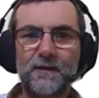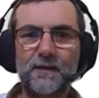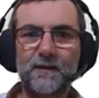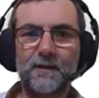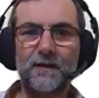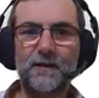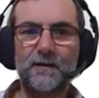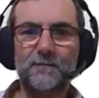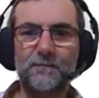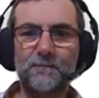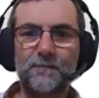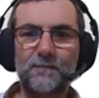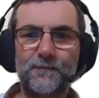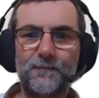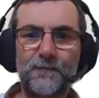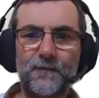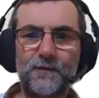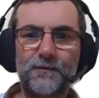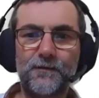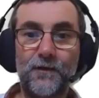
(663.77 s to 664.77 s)

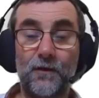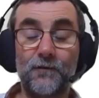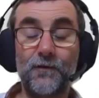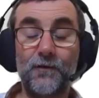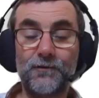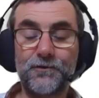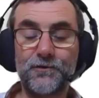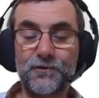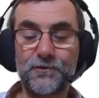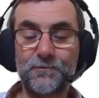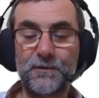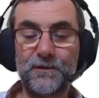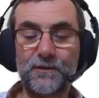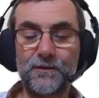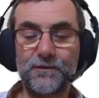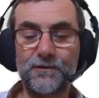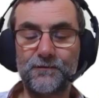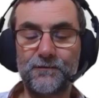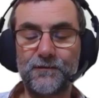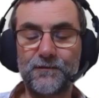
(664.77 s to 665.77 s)
Not just
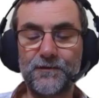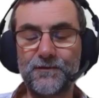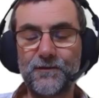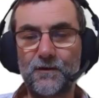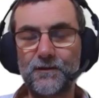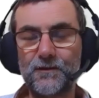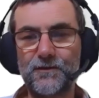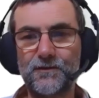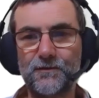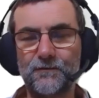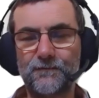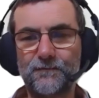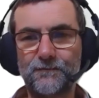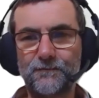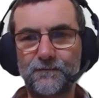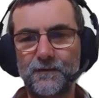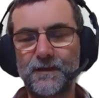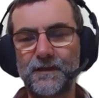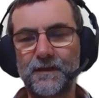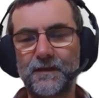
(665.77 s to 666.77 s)
because of his knowledge of
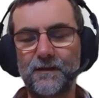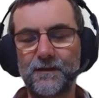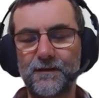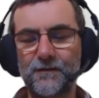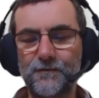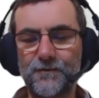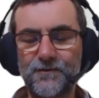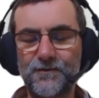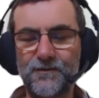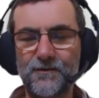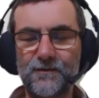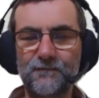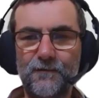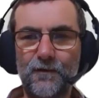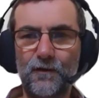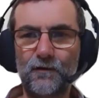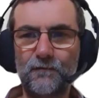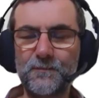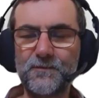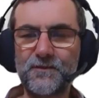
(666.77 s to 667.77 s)
and his
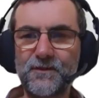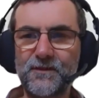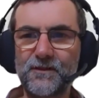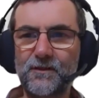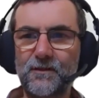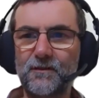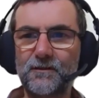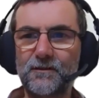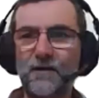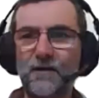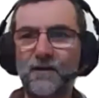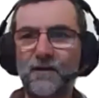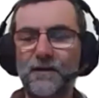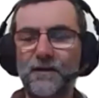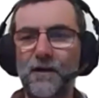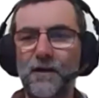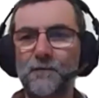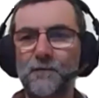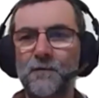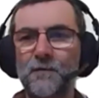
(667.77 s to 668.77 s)
involvement in
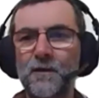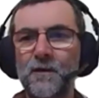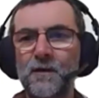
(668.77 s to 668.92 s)
Cardano,